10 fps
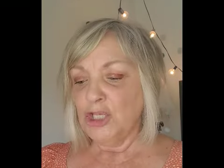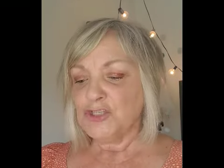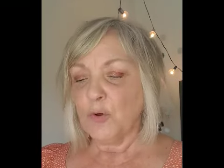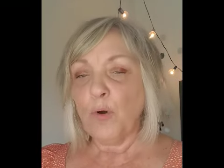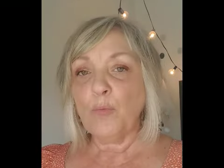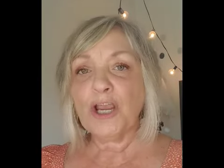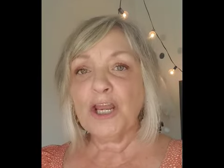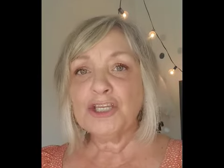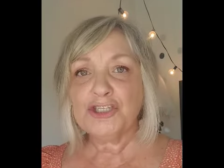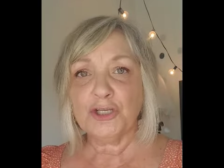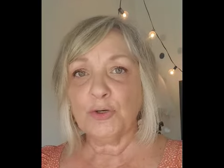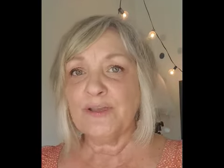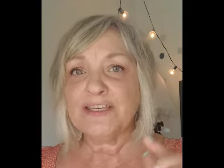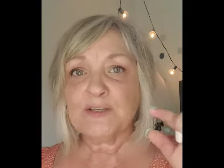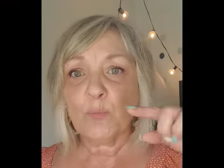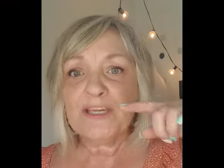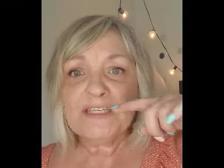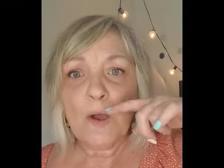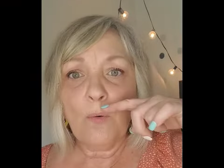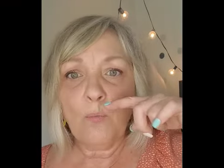So what we're going to do is we
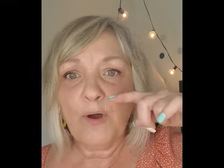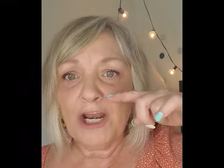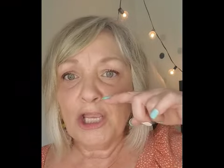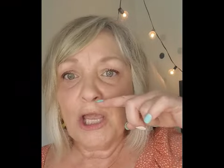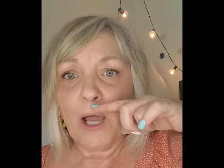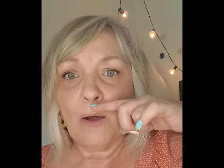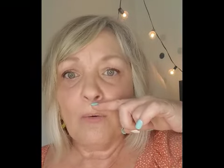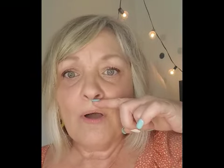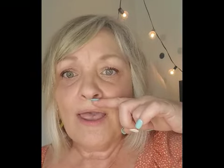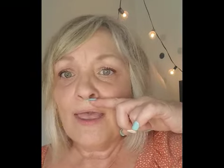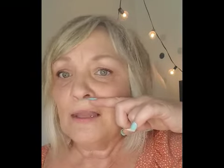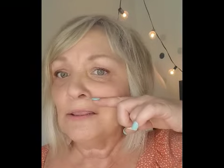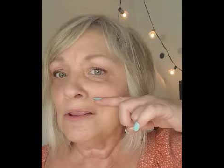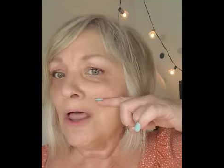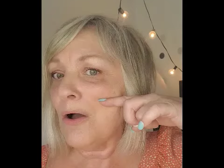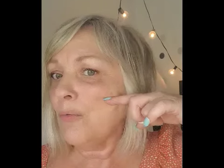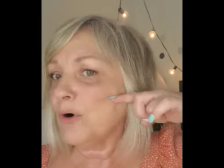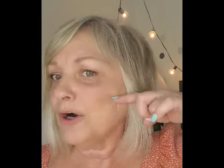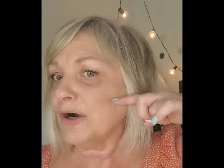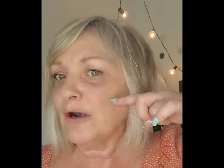don't want to go
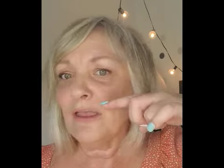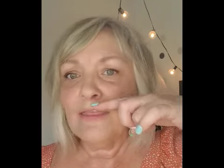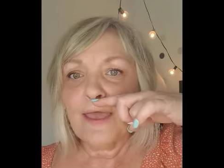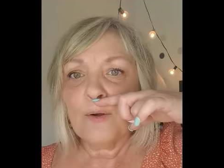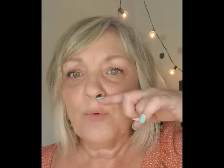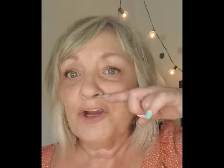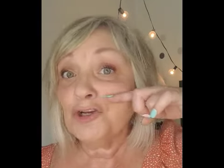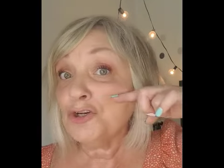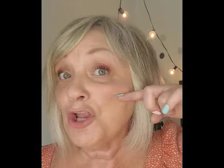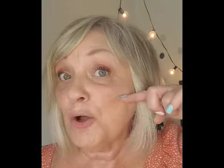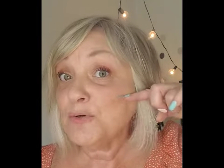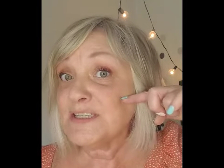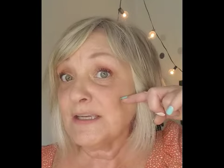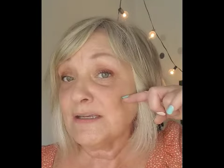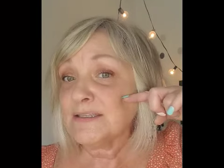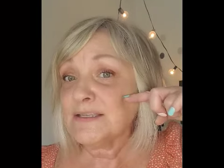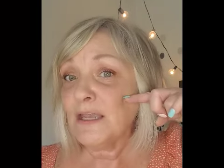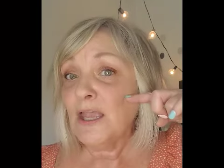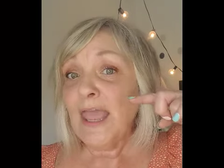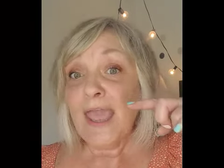lower than where your nose
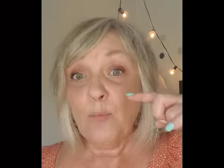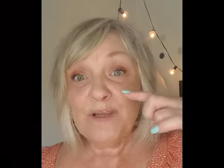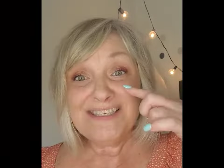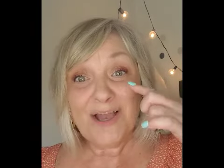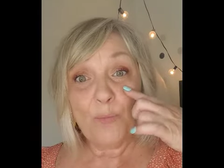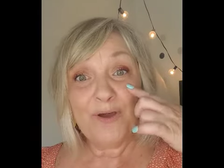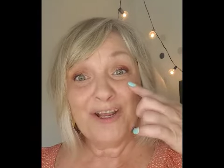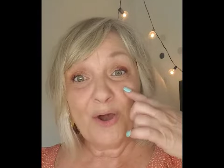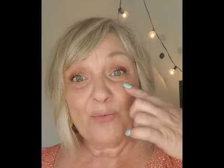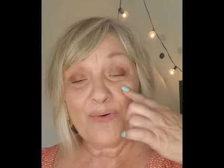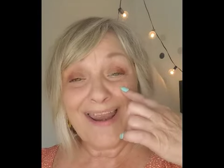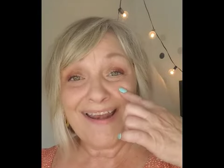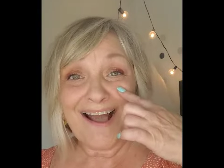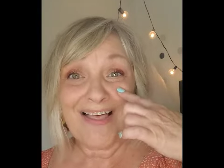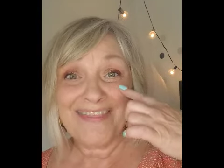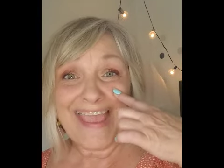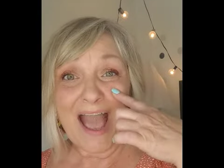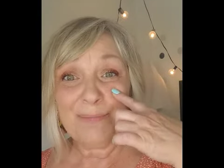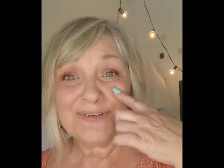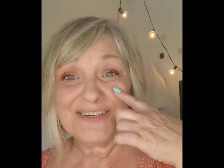is. And we don't want to go right on the
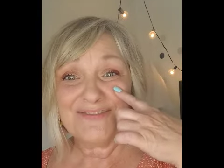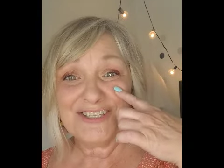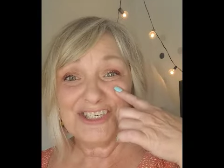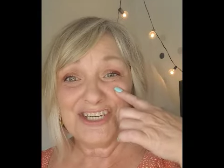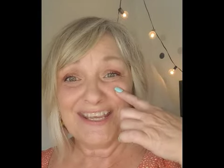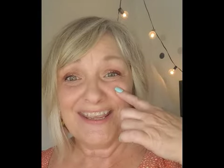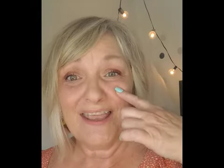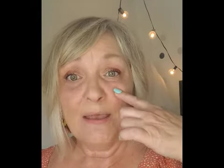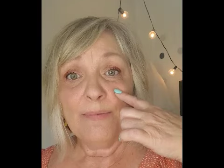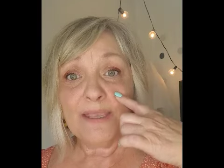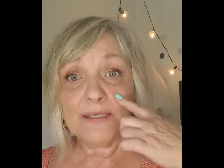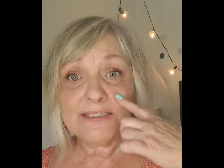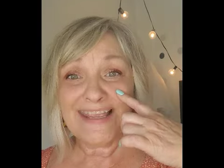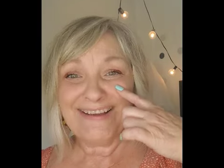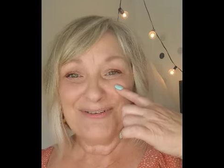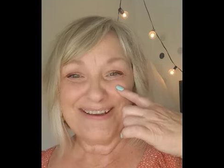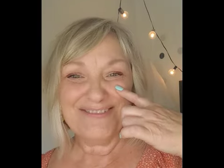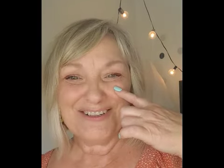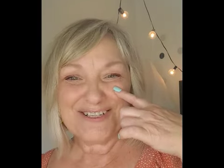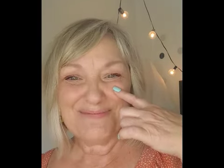apples of the cheek, because when
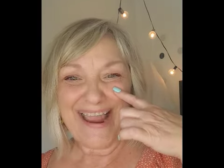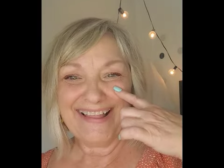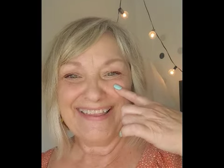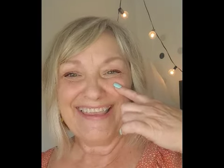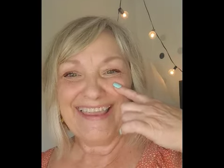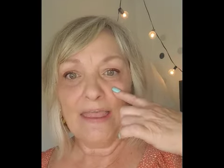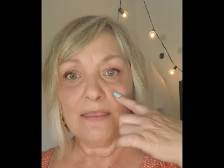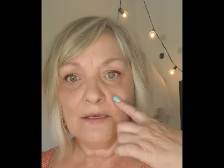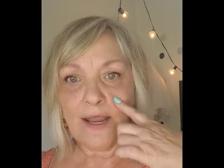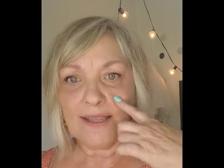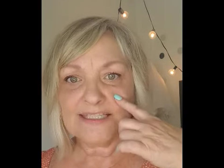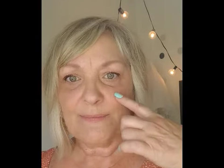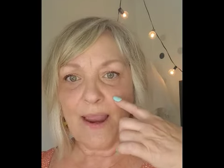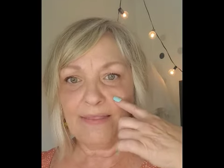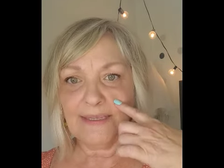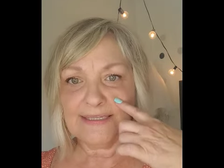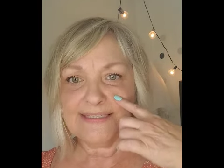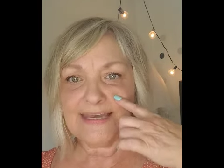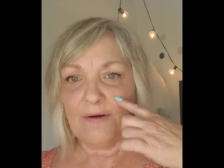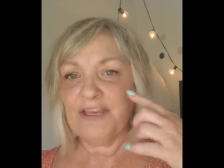you're smiling and then not smiling, it's
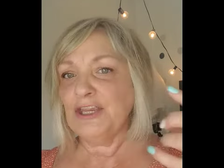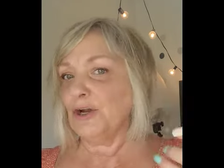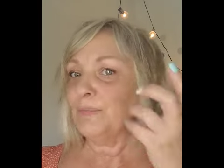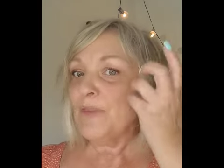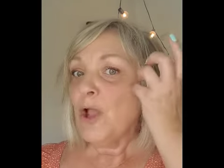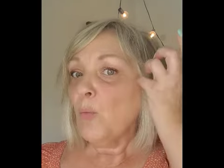down here.